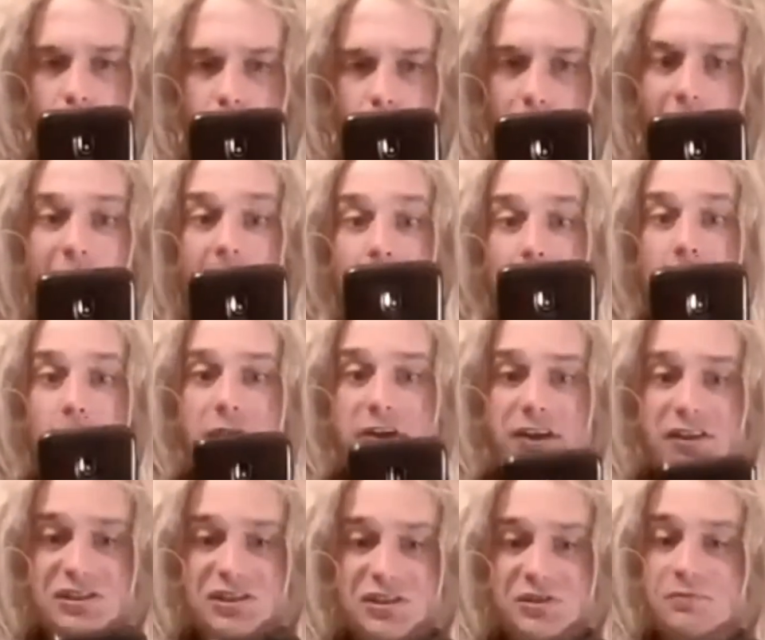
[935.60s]
Wow,
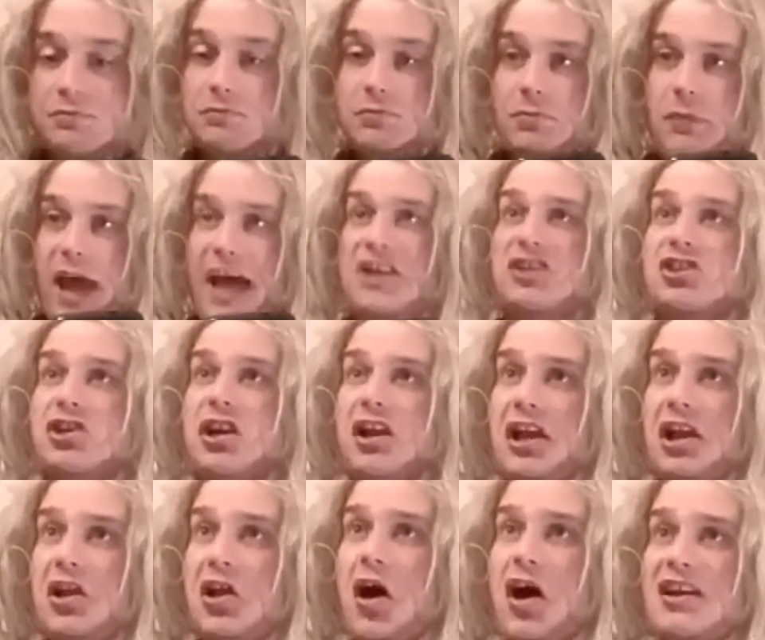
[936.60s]
there's actually
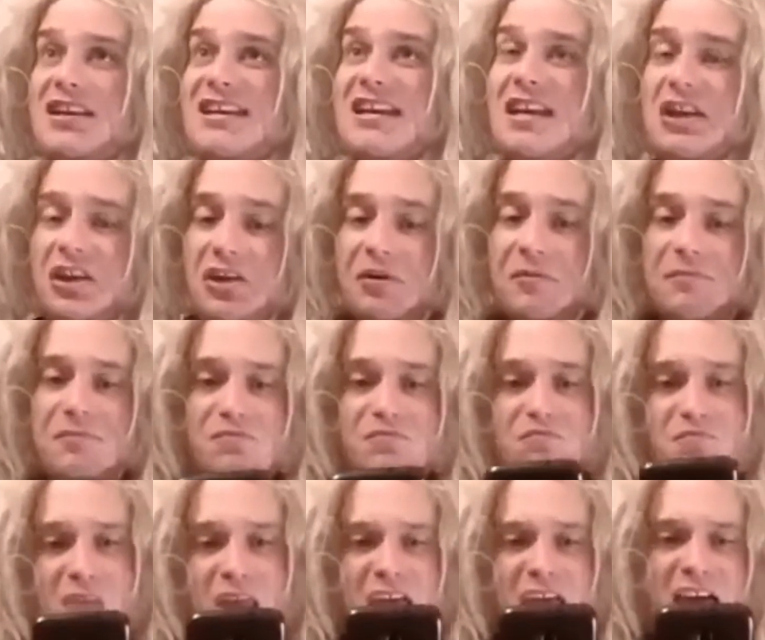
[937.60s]
a lot here.
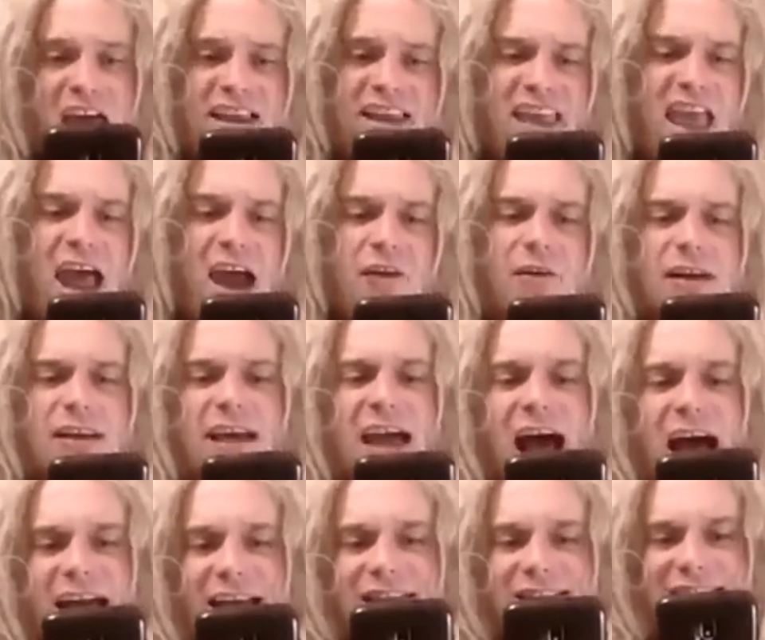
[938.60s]
Karen
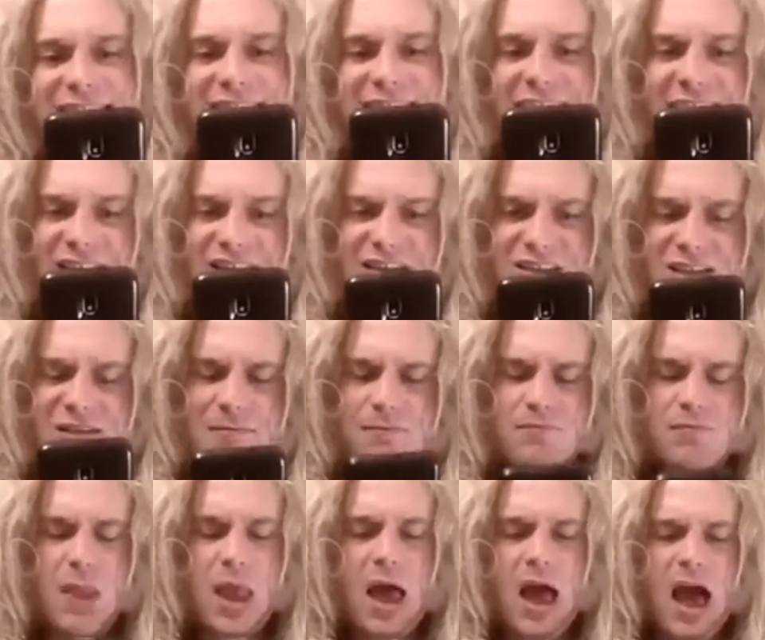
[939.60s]
Kite
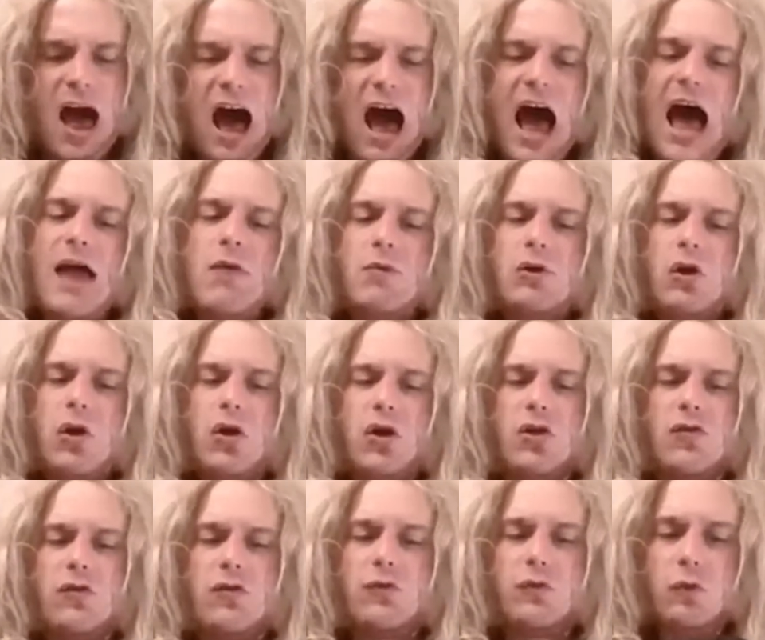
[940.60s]
says, I would
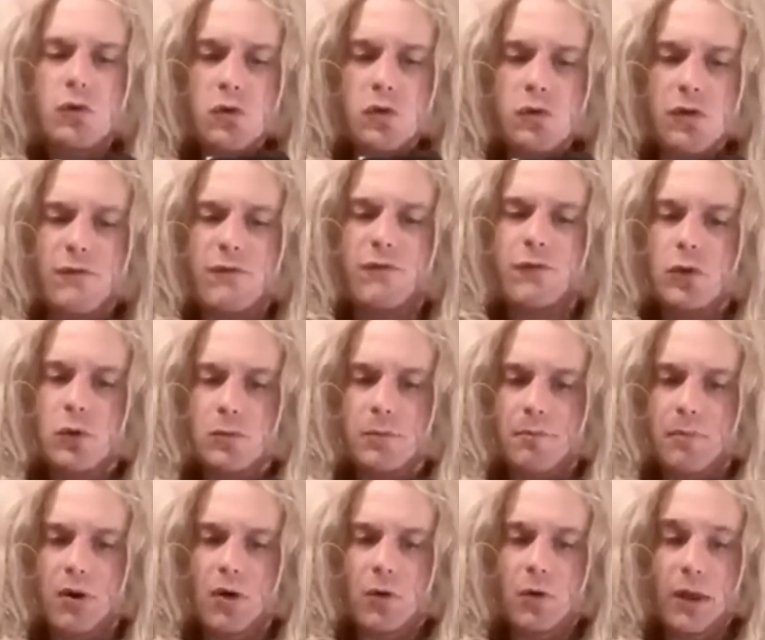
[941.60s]
look through the
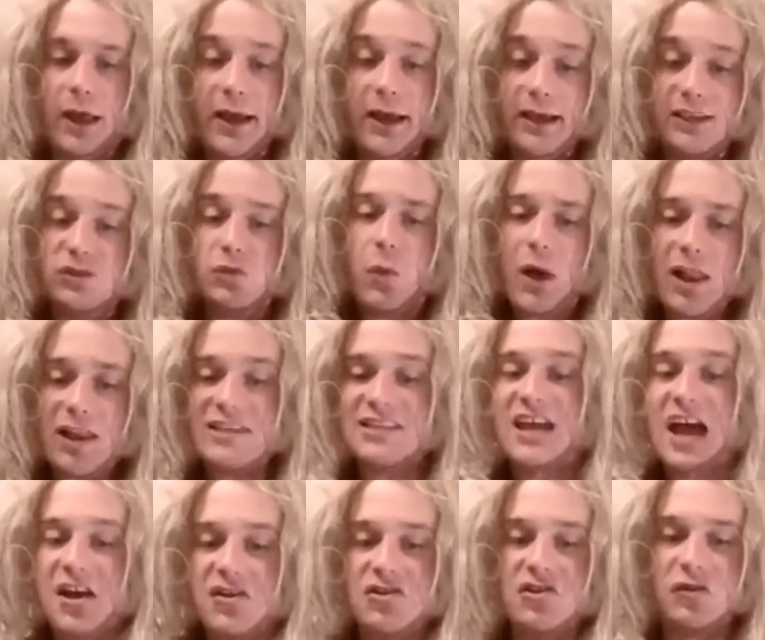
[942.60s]
fruit bowl, as well
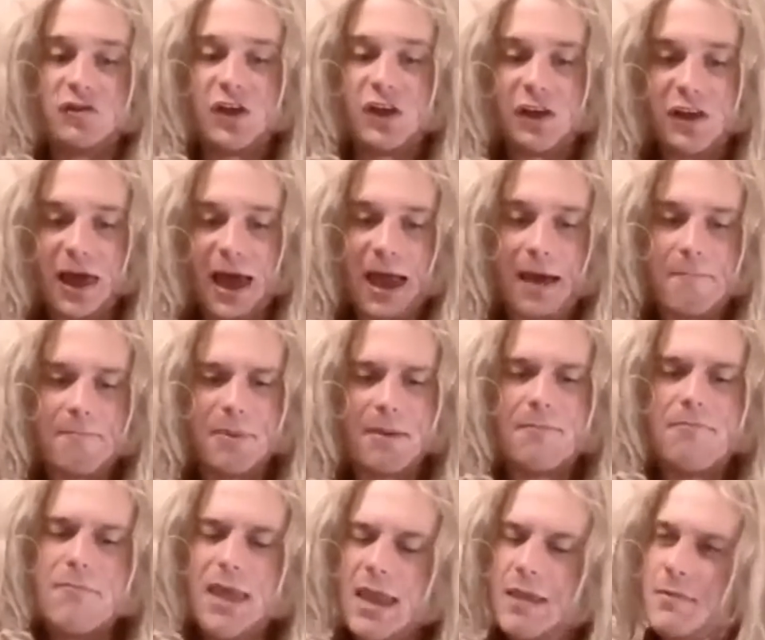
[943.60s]
as under the lamp.
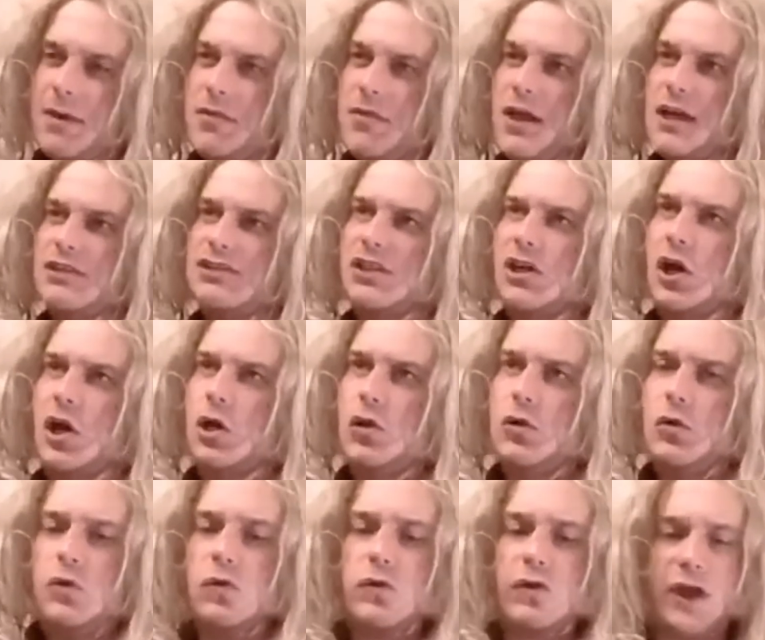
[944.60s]
Maybe there's a
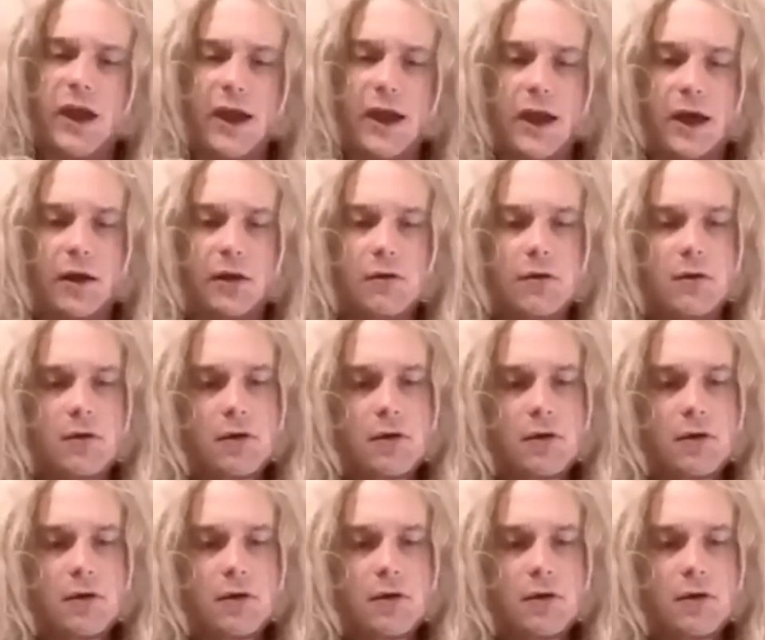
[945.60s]
clue there.